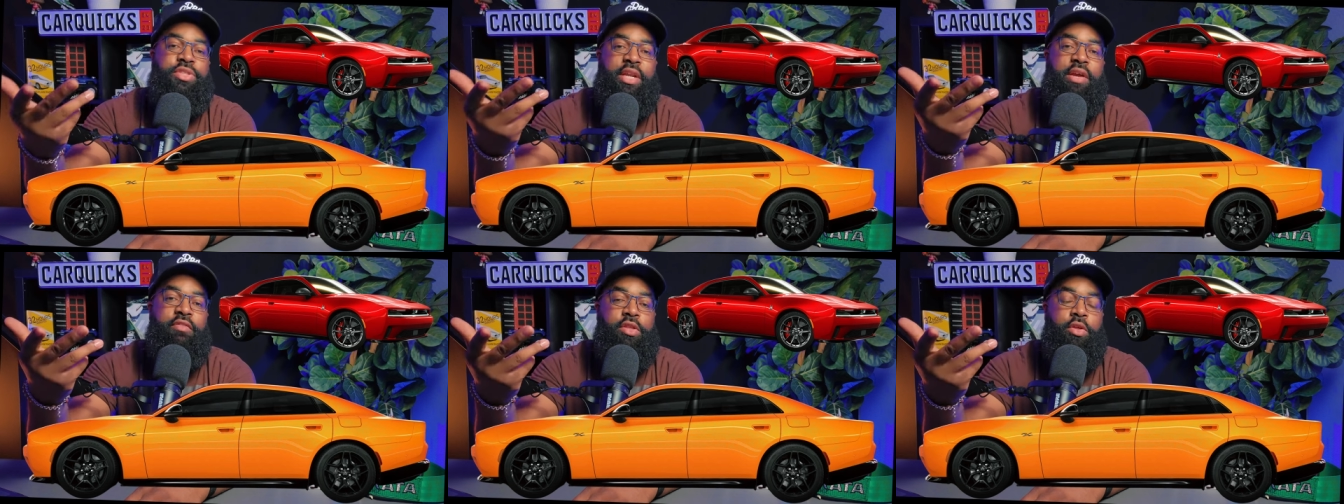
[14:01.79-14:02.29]

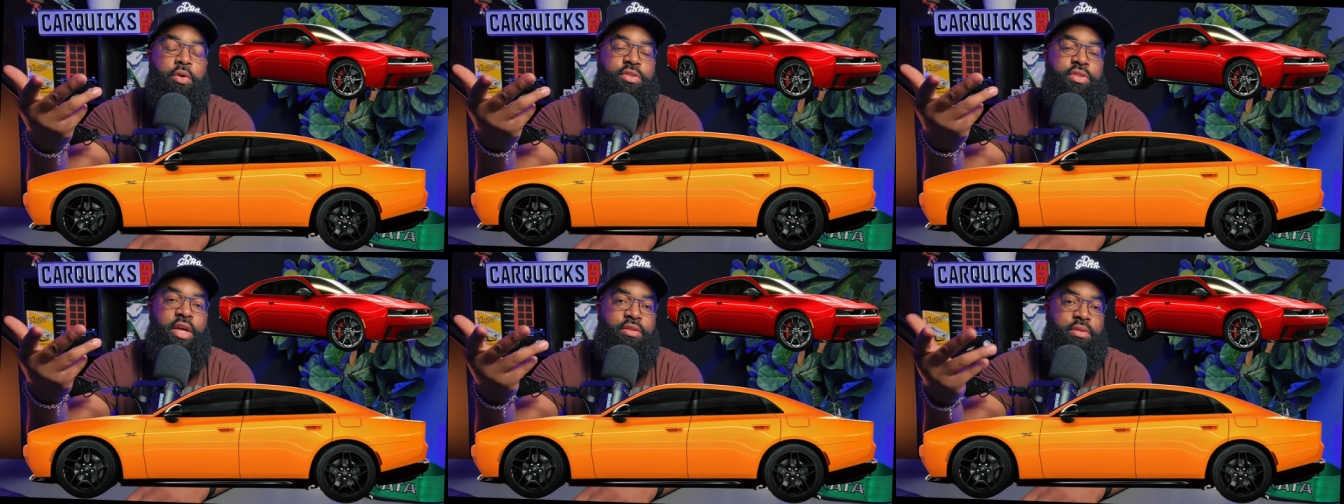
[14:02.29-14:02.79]
every thirty
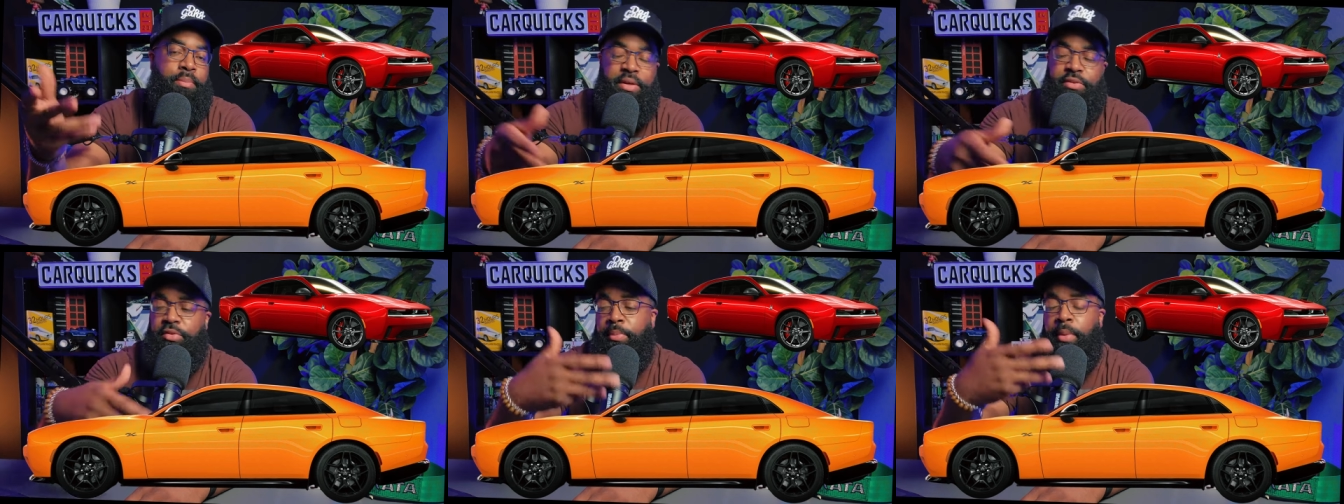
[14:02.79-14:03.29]
seconds to
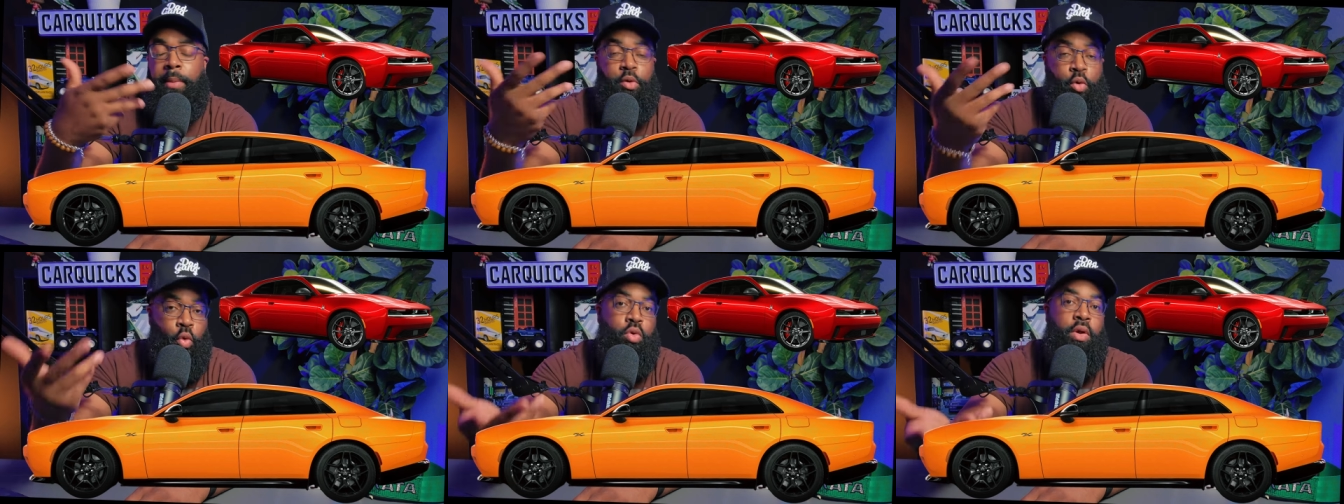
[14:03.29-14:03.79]
basically probably
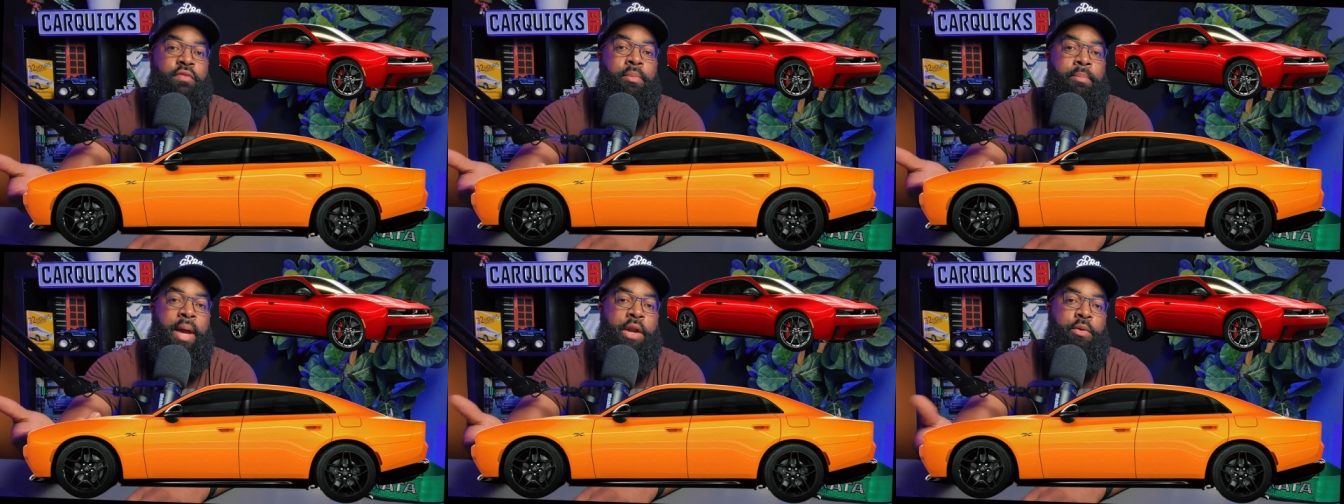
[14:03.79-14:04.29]
cool off the
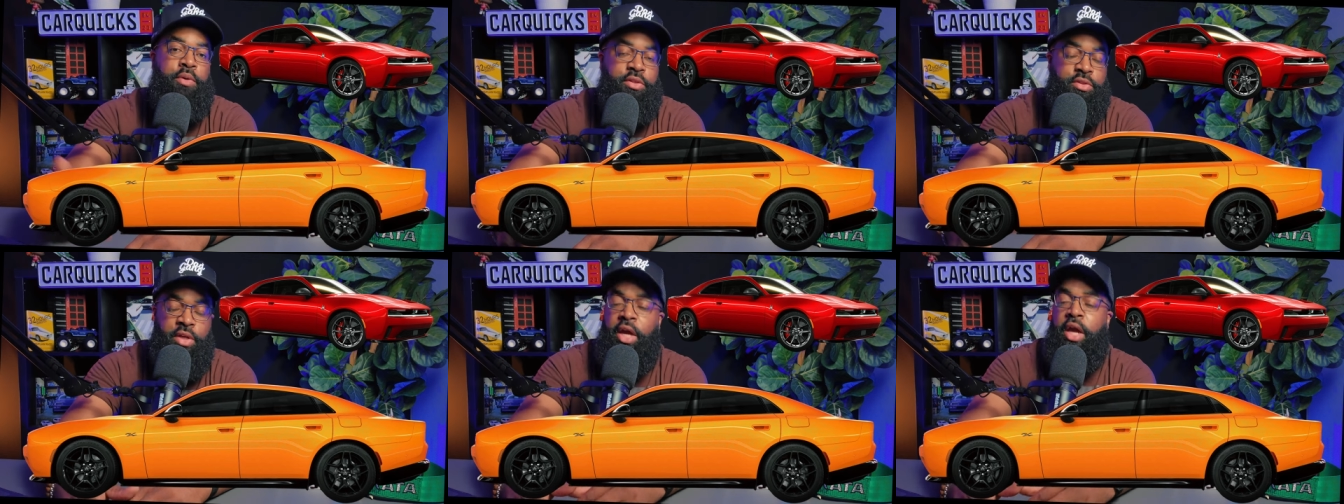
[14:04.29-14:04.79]

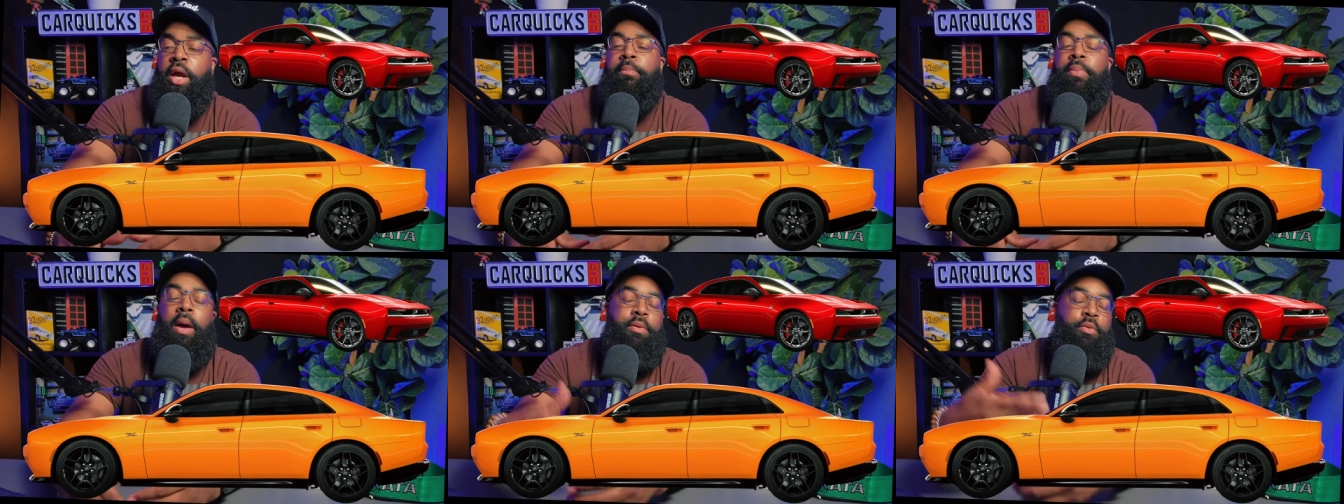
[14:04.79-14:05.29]
batteries,
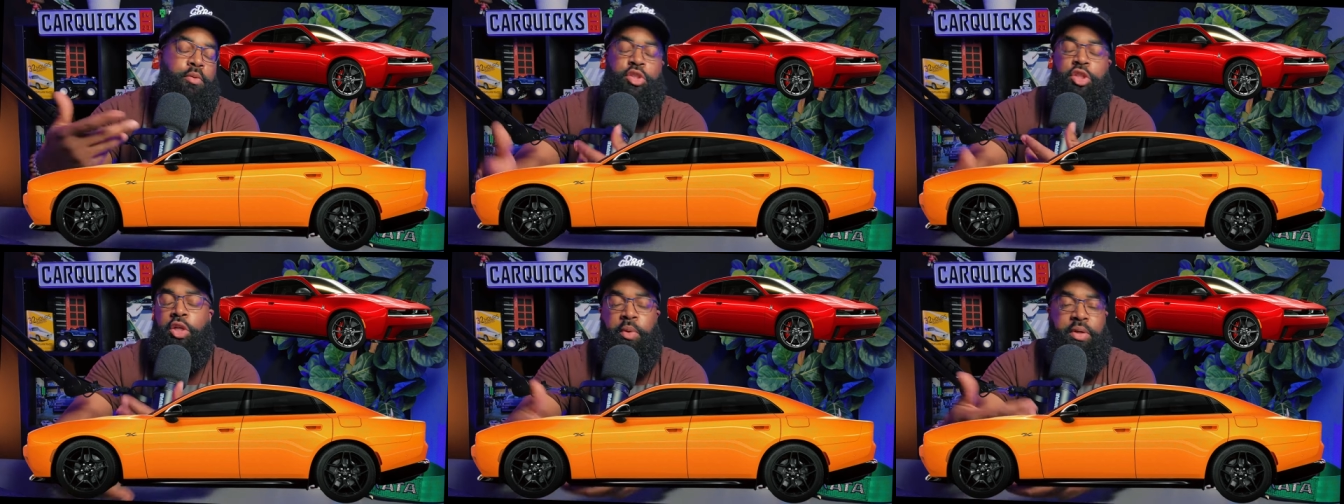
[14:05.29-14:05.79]
probably
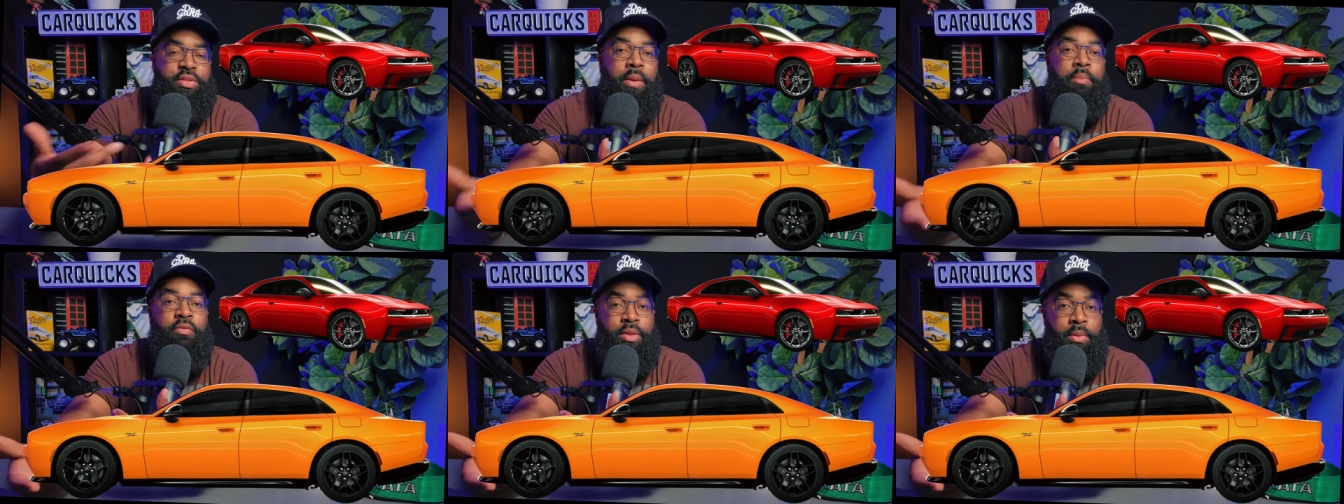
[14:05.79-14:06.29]
regenerate
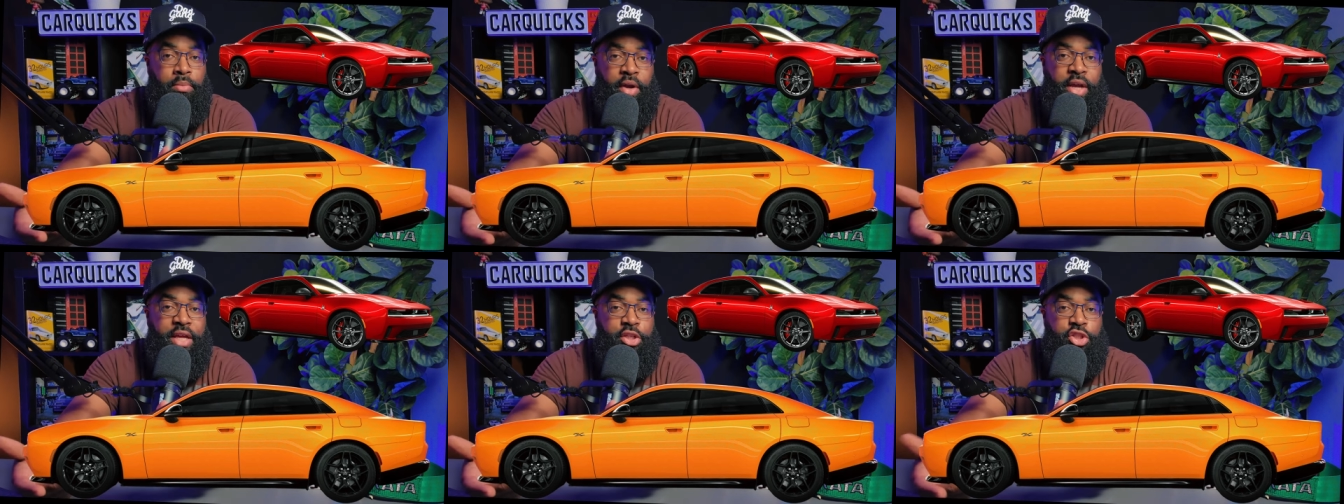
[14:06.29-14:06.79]
something from the
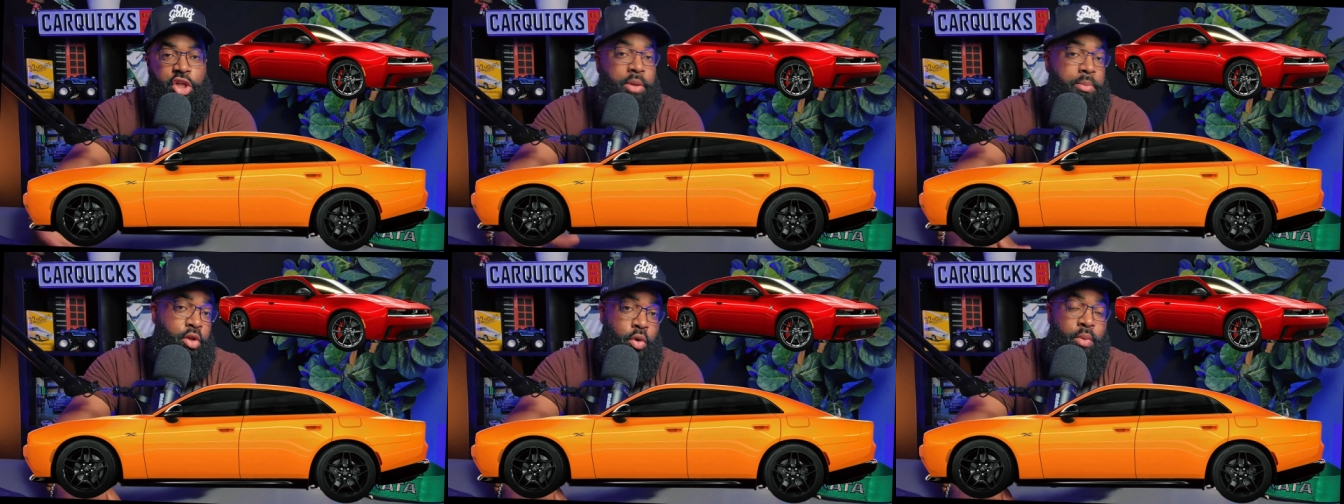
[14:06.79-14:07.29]
braking that you're going to
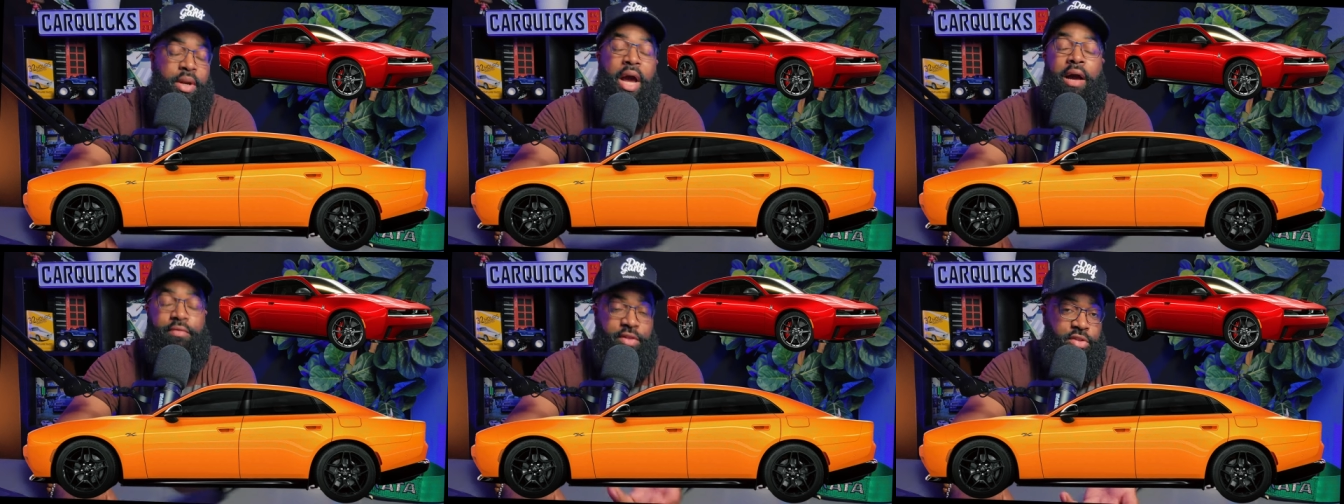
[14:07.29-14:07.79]
be doing,
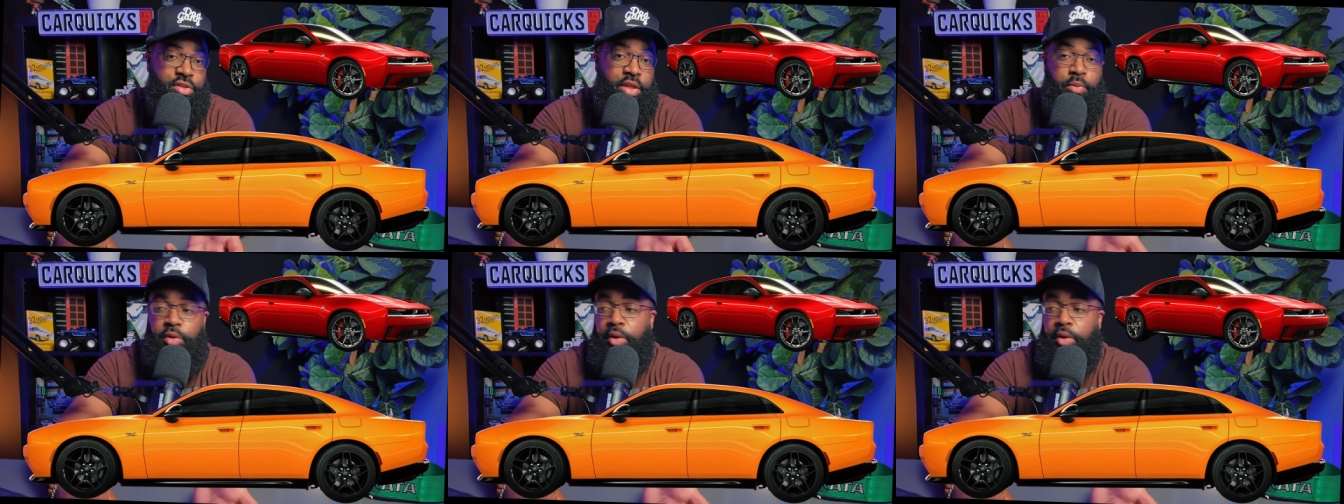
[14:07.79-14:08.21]
obviously, when you're